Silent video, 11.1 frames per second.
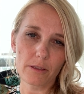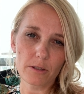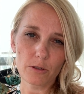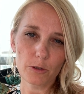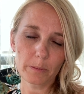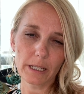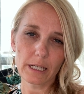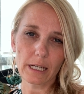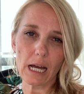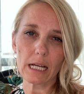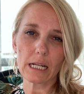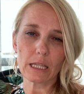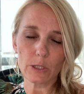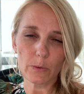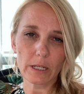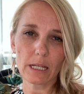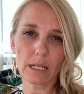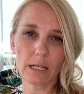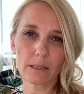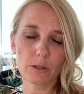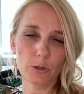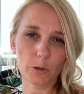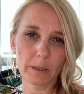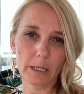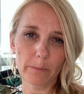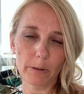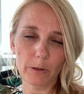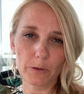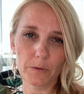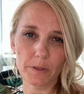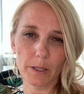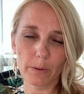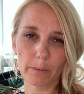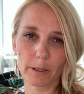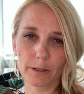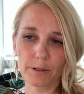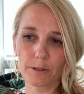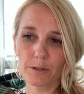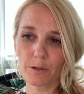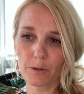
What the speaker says: The social media guide and the 20 social media posts for network marketers,